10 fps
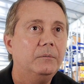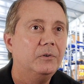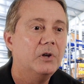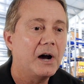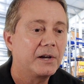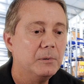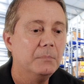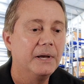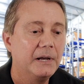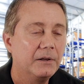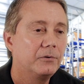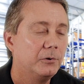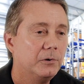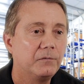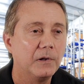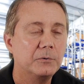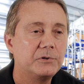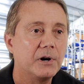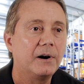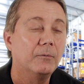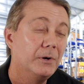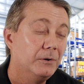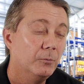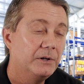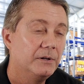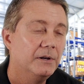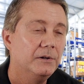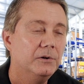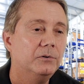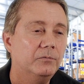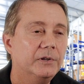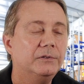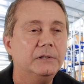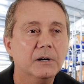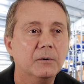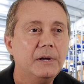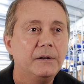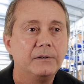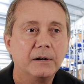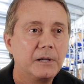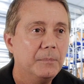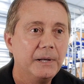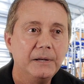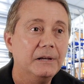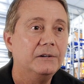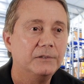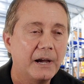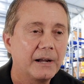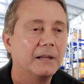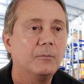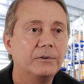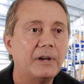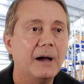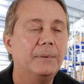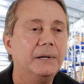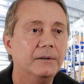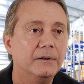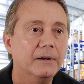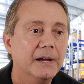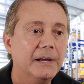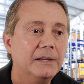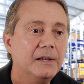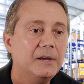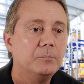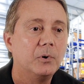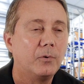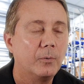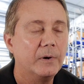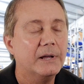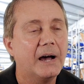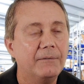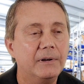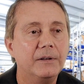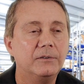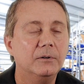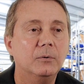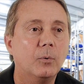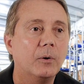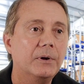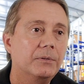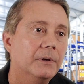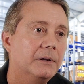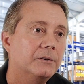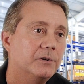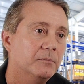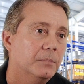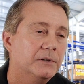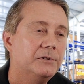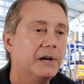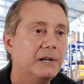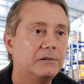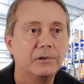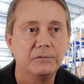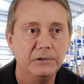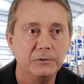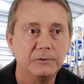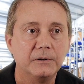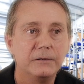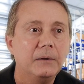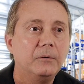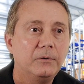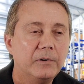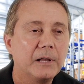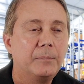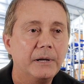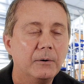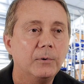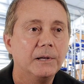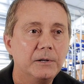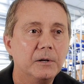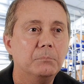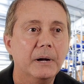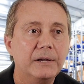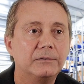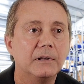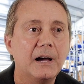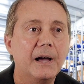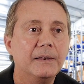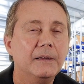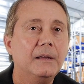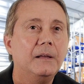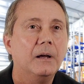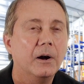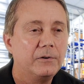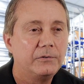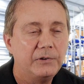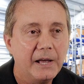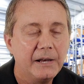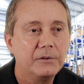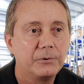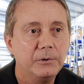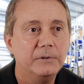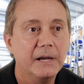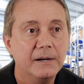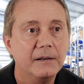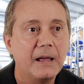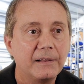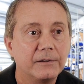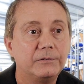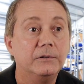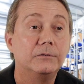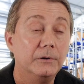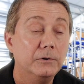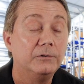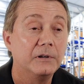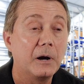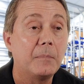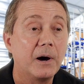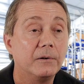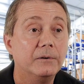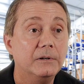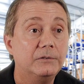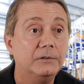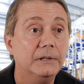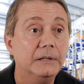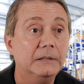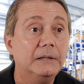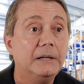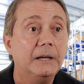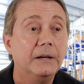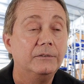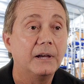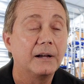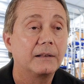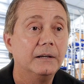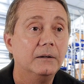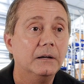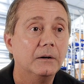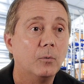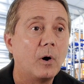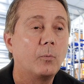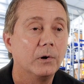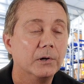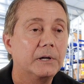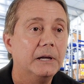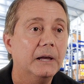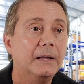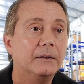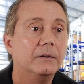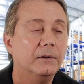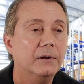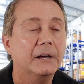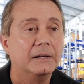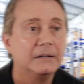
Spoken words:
Documenting through flowchart, we tend to use Visio, documenting exactly what's happening today before we dive into what we think should be changed for the future. Developing a really good baseline, understanding through data analysis or using our Model DC exactly what we're looking at today.